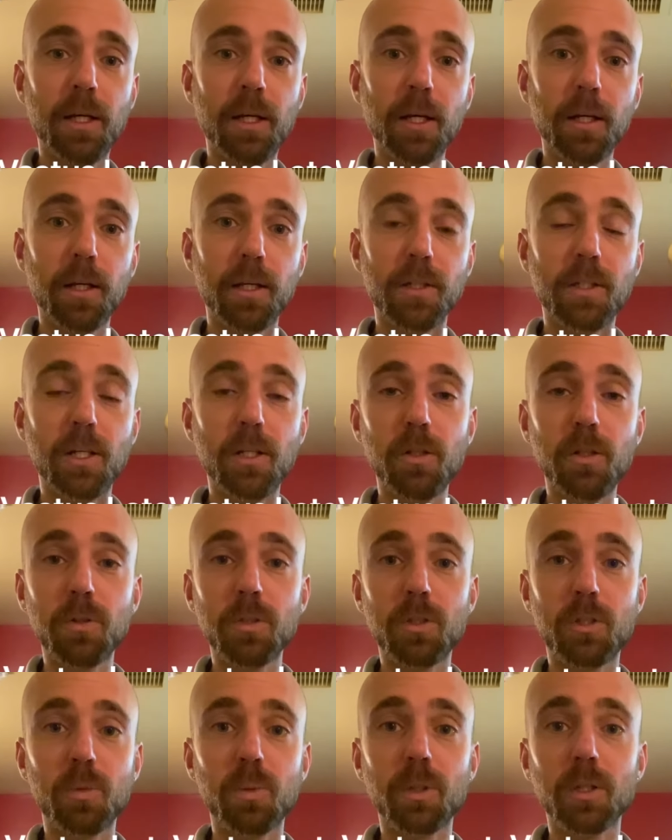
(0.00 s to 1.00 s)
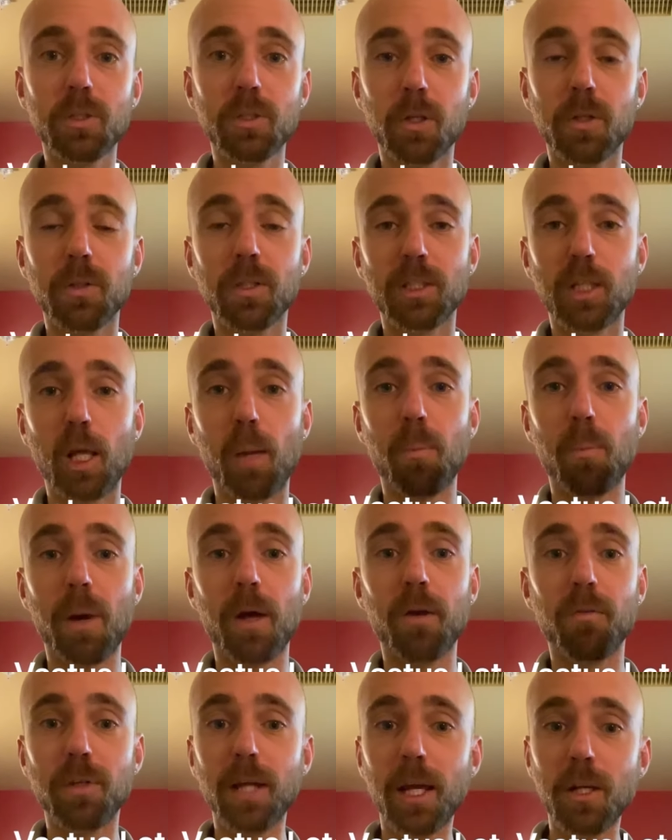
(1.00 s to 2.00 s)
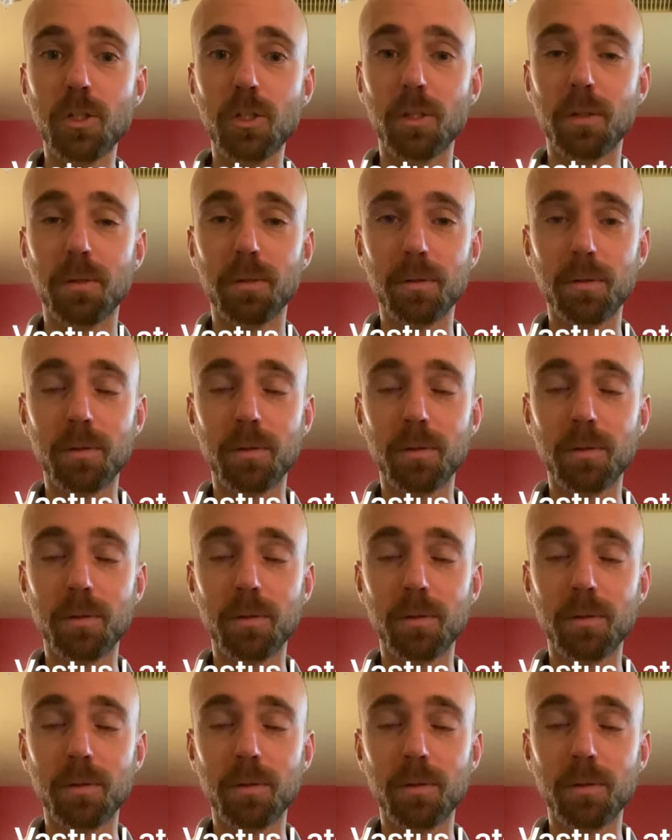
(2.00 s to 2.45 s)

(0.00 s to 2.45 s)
continues to exert the same amount of tension.